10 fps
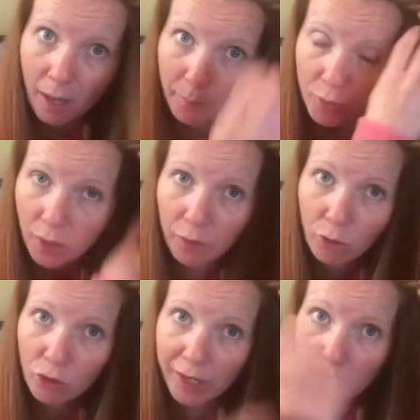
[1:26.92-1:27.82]
so if you
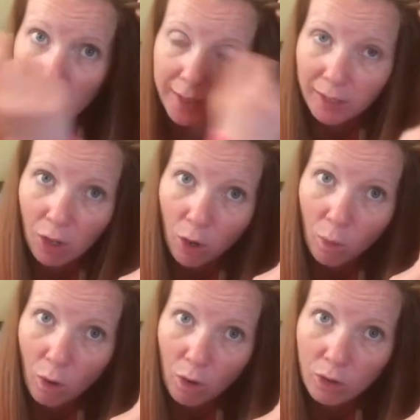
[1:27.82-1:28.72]
try twisting the
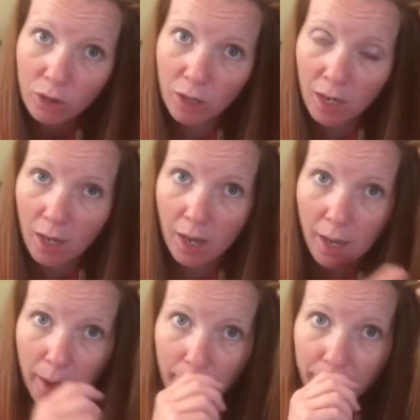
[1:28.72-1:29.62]
whole lot
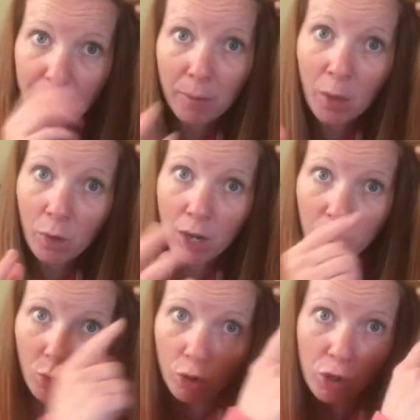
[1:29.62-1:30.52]
it might
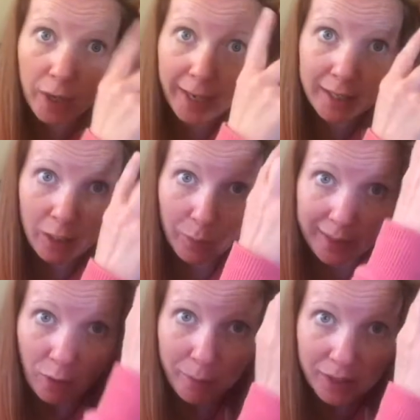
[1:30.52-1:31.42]
work, or you can end up with
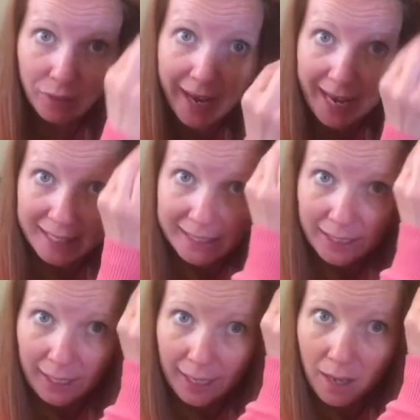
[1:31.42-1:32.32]
little bits of hair
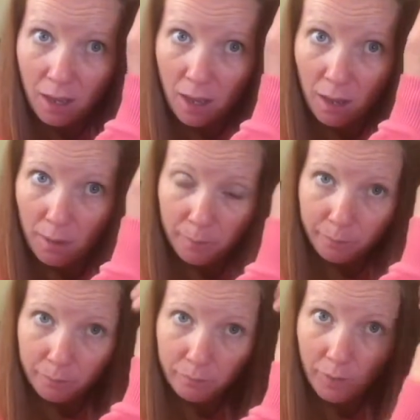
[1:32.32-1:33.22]
sticking
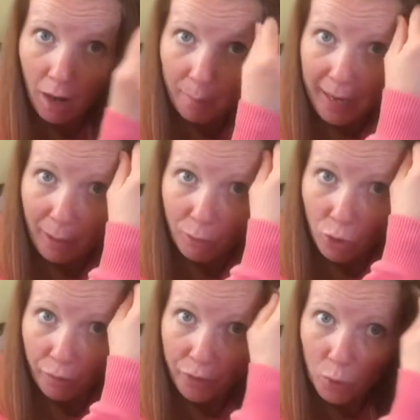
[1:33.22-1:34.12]
up out
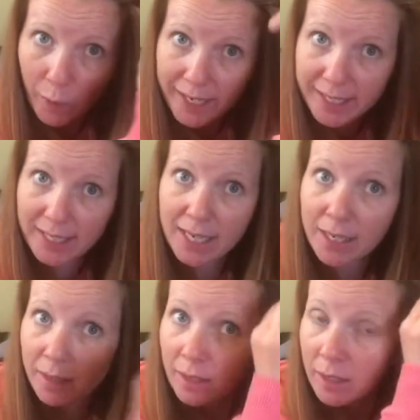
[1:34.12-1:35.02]
of the twist.
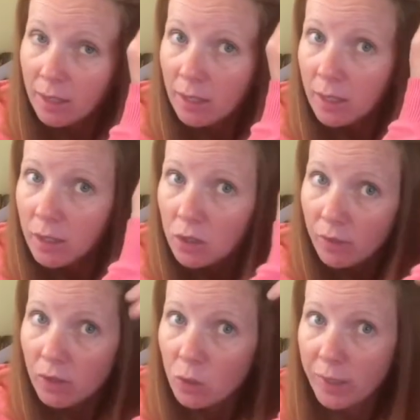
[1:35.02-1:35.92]
So
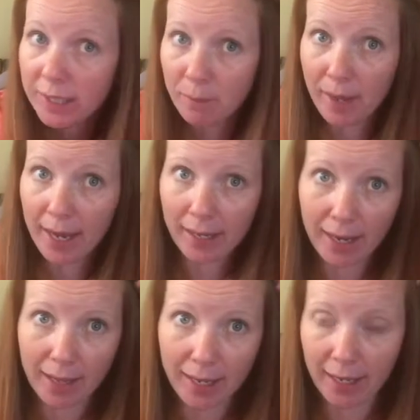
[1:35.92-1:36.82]
if you twist it back
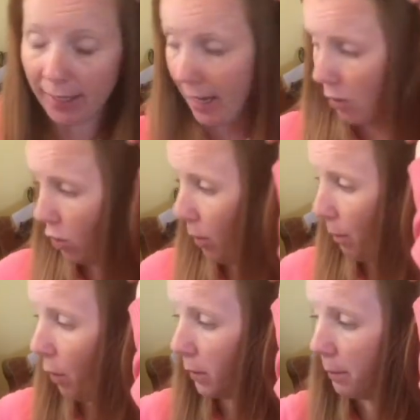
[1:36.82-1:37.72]
and then again you can
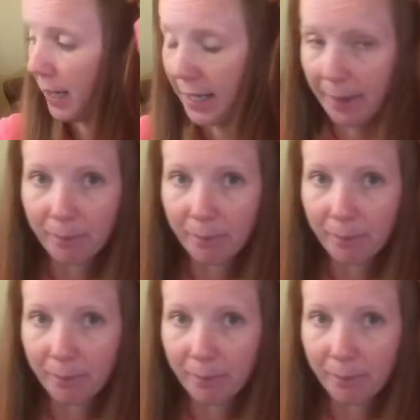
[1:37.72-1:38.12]
bobby pin it